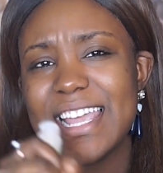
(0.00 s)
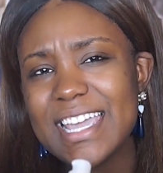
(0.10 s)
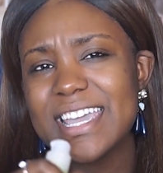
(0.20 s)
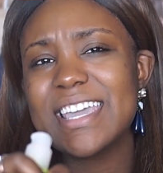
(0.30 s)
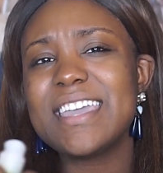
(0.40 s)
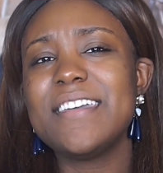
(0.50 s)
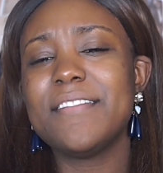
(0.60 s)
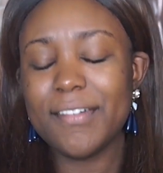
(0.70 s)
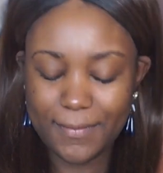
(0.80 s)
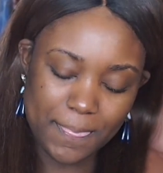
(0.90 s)
slash
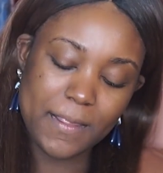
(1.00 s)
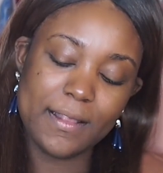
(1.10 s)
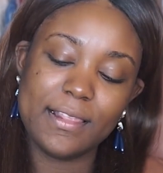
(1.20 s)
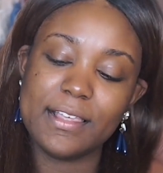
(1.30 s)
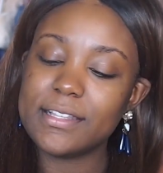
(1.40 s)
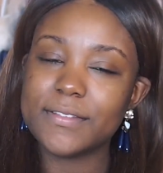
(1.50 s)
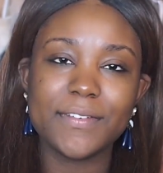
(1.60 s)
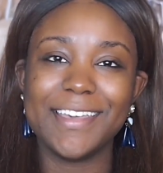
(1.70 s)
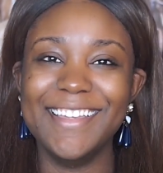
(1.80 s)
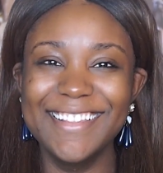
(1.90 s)
hydrate your skin so your
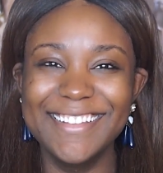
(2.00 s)
makeup